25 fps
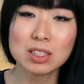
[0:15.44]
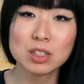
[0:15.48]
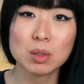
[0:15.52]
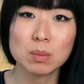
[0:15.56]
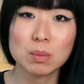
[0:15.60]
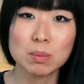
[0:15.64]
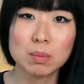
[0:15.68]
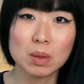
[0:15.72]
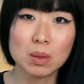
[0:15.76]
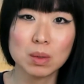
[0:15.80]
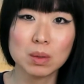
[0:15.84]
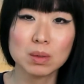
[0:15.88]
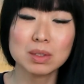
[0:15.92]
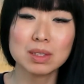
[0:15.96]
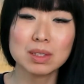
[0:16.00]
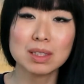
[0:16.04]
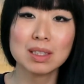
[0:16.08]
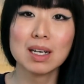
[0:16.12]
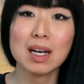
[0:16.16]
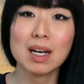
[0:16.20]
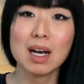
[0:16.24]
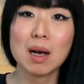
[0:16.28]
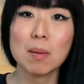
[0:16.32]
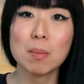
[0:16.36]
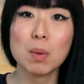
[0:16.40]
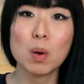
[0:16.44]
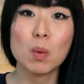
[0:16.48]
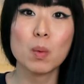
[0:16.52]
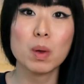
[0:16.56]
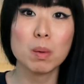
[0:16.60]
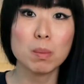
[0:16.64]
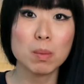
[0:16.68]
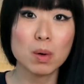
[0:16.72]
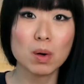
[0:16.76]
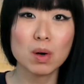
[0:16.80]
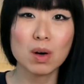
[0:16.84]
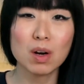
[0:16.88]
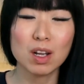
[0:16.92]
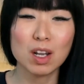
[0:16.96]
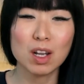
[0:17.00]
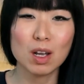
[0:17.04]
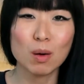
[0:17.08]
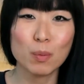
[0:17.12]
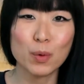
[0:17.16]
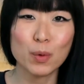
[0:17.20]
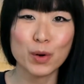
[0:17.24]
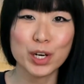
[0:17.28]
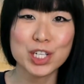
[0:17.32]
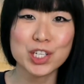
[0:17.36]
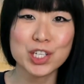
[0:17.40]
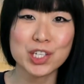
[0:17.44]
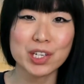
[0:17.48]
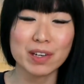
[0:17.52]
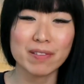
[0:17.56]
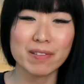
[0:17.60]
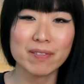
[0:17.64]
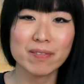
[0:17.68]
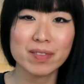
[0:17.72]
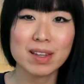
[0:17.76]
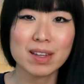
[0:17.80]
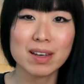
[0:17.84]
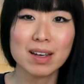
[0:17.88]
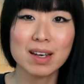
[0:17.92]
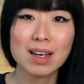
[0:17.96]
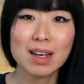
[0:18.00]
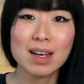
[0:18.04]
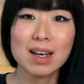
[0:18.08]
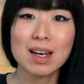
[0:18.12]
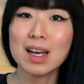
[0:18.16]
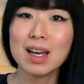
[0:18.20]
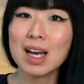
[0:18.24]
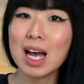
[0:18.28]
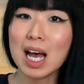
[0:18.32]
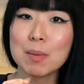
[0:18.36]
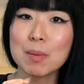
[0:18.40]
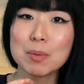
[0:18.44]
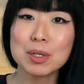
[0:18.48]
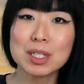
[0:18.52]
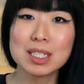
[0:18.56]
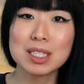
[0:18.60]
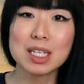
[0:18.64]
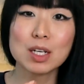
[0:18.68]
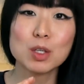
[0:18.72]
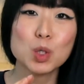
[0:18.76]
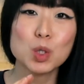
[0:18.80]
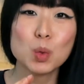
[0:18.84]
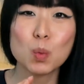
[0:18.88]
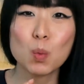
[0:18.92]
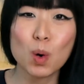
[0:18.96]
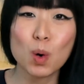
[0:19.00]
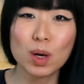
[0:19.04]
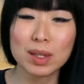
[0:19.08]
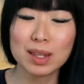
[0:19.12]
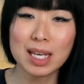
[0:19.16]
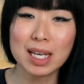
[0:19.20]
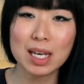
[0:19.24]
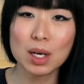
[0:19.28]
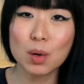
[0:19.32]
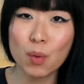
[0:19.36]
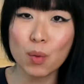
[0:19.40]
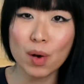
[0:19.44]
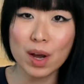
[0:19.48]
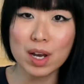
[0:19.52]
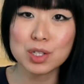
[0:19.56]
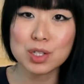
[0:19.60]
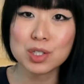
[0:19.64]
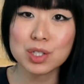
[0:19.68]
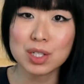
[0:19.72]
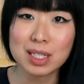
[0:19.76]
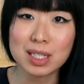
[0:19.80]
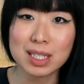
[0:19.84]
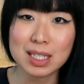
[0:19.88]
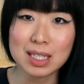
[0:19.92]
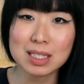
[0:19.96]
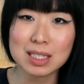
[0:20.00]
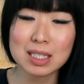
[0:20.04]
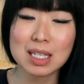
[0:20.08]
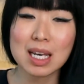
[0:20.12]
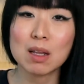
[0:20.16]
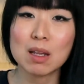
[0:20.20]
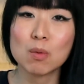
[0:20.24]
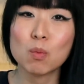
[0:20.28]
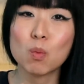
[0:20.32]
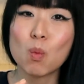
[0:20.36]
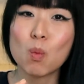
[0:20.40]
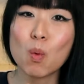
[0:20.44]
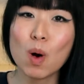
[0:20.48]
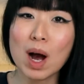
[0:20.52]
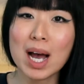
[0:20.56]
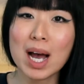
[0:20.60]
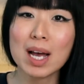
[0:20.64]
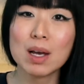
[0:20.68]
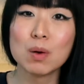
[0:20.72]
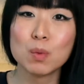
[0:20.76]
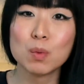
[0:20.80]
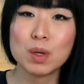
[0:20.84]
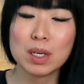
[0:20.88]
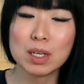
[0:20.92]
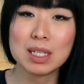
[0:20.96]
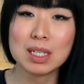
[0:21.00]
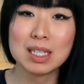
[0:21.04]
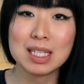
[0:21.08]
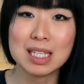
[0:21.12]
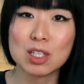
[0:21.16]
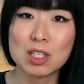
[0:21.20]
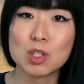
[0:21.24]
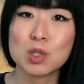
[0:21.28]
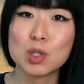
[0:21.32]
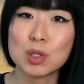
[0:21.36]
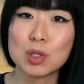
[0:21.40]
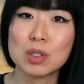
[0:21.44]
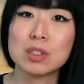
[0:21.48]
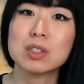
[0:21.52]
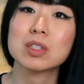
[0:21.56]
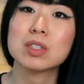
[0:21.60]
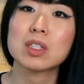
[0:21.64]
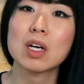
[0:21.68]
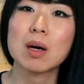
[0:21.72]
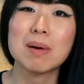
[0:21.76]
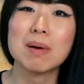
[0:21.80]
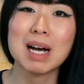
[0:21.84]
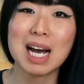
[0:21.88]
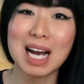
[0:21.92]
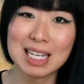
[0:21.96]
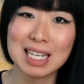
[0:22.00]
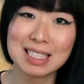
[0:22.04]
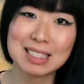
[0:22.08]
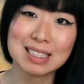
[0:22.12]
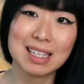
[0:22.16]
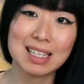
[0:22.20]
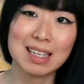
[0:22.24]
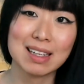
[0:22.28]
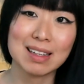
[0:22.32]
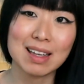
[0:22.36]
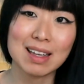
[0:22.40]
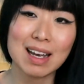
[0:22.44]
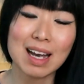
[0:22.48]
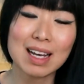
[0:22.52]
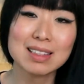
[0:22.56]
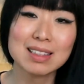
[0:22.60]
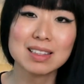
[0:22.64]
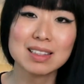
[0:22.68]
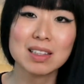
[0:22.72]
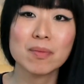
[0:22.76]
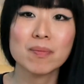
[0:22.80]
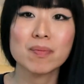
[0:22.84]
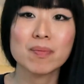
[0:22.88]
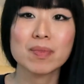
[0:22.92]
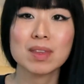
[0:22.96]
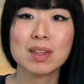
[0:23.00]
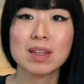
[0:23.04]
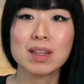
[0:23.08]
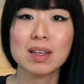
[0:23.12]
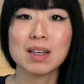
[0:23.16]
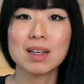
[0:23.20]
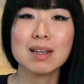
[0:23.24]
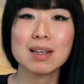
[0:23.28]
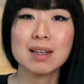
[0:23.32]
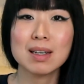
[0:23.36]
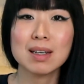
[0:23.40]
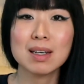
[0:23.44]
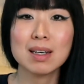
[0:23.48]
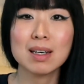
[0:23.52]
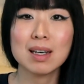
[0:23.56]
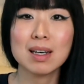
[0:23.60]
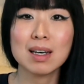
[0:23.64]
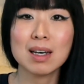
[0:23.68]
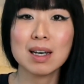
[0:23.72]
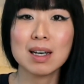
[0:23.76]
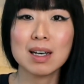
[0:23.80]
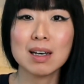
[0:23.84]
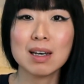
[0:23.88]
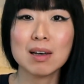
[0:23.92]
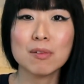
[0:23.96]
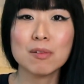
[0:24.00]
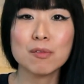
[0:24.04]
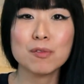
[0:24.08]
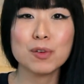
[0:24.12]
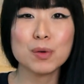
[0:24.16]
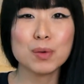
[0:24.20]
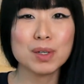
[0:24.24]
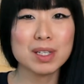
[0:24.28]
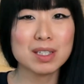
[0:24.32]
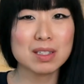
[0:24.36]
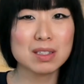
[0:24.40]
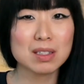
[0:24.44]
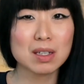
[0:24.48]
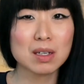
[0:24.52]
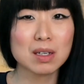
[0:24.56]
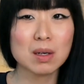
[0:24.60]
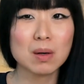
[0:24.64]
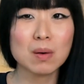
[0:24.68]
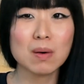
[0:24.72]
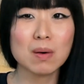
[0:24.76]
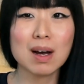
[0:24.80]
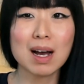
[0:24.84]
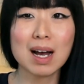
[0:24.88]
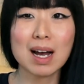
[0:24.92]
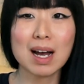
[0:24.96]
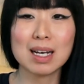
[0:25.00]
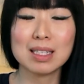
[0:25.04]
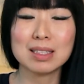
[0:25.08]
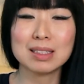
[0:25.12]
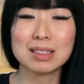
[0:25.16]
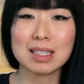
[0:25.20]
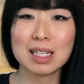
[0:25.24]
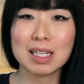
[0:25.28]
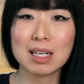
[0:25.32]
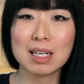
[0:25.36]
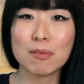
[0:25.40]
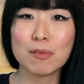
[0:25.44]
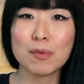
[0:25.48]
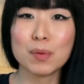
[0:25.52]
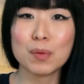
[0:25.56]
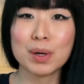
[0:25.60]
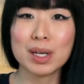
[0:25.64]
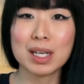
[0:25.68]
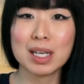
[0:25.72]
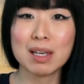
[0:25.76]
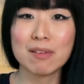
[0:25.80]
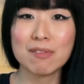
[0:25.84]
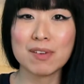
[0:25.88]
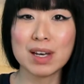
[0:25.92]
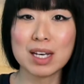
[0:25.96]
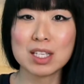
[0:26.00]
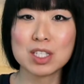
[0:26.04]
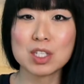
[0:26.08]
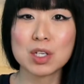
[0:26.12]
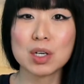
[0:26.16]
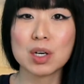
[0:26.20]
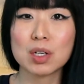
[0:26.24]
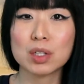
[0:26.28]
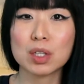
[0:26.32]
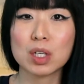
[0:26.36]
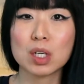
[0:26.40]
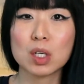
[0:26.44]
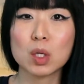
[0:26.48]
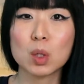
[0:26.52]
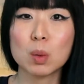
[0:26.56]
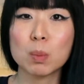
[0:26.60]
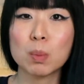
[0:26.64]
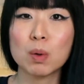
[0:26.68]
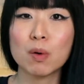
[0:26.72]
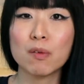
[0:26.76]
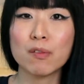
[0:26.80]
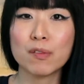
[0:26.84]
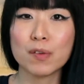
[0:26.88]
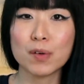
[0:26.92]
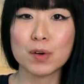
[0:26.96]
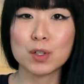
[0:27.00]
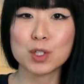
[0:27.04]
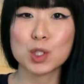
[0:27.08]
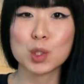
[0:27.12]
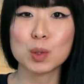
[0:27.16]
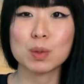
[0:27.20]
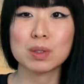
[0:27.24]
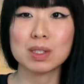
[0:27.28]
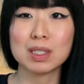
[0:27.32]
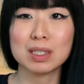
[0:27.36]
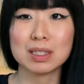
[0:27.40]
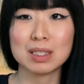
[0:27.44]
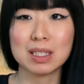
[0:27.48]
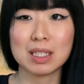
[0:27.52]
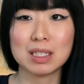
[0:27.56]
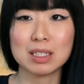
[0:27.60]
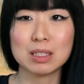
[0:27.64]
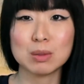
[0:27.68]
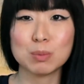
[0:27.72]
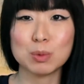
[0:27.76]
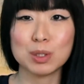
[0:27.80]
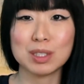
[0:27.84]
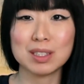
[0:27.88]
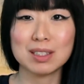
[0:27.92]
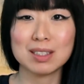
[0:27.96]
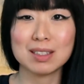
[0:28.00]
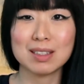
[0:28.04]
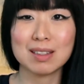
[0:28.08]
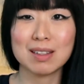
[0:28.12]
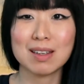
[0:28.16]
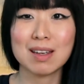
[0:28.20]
the most about remote collaboration? I'm going to tell you what that question is and why we need to stop asking that. A few years ago, I signed up for an event called the Global Virtual Design Sprint.